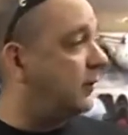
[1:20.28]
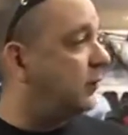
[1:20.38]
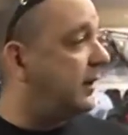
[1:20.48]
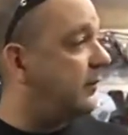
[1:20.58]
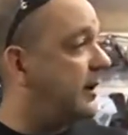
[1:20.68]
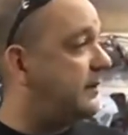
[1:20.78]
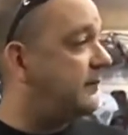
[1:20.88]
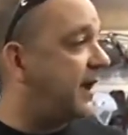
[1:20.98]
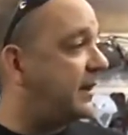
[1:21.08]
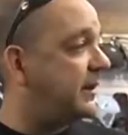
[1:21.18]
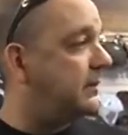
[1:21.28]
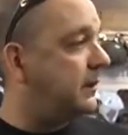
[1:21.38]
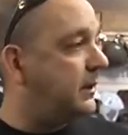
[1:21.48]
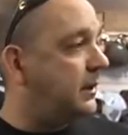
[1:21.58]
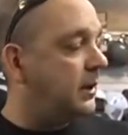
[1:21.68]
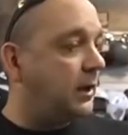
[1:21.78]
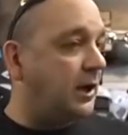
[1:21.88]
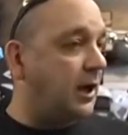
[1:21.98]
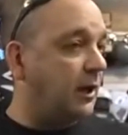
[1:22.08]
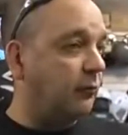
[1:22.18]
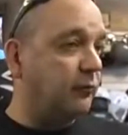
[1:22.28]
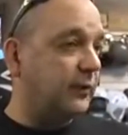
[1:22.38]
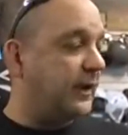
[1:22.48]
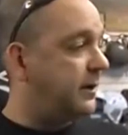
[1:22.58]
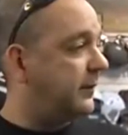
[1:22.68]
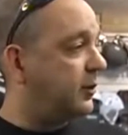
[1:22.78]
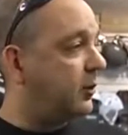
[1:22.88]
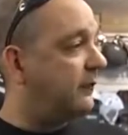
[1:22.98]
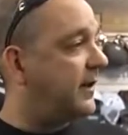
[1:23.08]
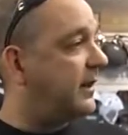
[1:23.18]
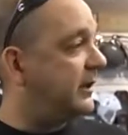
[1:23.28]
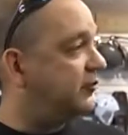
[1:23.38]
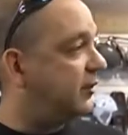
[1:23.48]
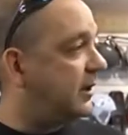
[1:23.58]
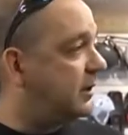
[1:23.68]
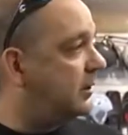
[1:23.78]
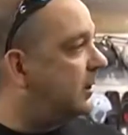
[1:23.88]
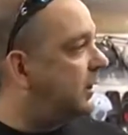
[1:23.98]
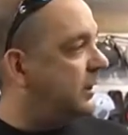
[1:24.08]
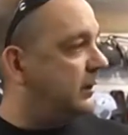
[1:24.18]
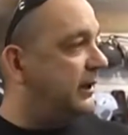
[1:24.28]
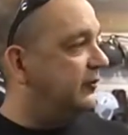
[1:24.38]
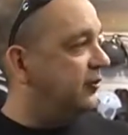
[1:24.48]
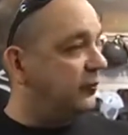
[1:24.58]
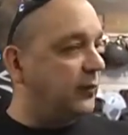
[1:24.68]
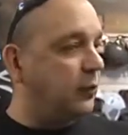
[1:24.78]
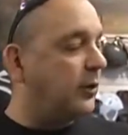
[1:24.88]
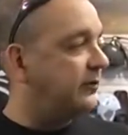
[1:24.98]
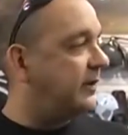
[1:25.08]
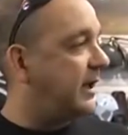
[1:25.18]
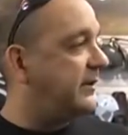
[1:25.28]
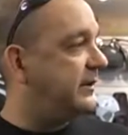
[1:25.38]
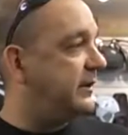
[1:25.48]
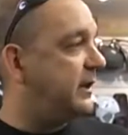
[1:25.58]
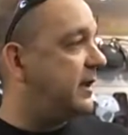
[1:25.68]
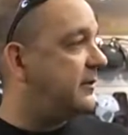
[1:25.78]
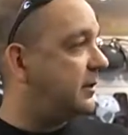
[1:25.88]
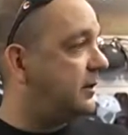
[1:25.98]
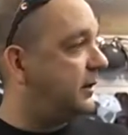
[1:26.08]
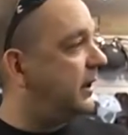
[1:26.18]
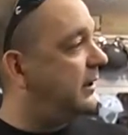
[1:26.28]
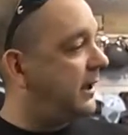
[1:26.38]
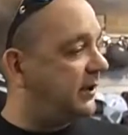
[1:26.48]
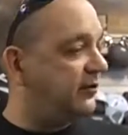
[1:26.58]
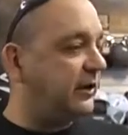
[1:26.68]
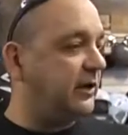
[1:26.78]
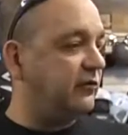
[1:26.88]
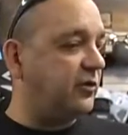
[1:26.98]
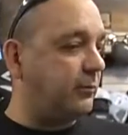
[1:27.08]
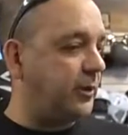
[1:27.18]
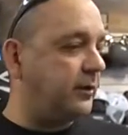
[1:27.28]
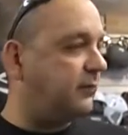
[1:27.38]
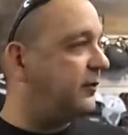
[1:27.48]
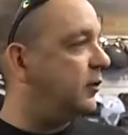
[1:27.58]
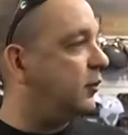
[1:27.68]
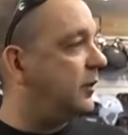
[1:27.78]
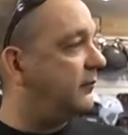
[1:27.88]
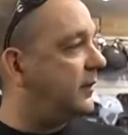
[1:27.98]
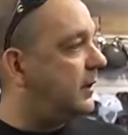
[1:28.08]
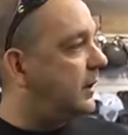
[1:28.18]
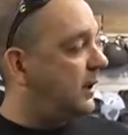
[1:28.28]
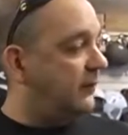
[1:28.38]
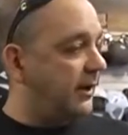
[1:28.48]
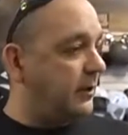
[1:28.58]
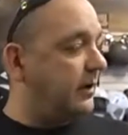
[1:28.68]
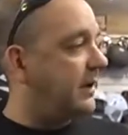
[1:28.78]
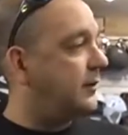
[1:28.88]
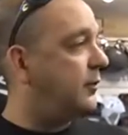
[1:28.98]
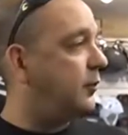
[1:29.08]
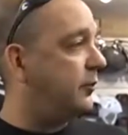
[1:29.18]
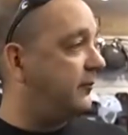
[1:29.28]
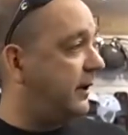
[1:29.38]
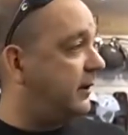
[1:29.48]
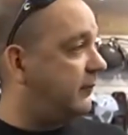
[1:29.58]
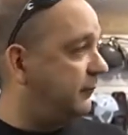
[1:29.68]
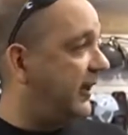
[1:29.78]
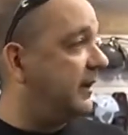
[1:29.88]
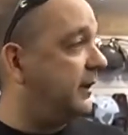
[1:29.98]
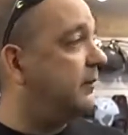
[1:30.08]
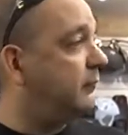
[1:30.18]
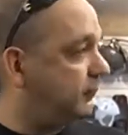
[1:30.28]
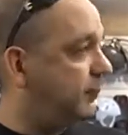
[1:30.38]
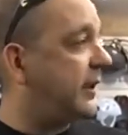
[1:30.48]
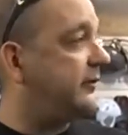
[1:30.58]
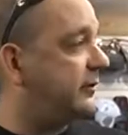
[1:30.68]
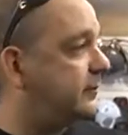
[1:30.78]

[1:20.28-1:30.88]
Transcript: way around the valley. Yep. Um, getting on the Gore Valley Trail leads you from one side to the other, and, and actually gives you a better view of of how to get through the Vail, valley best.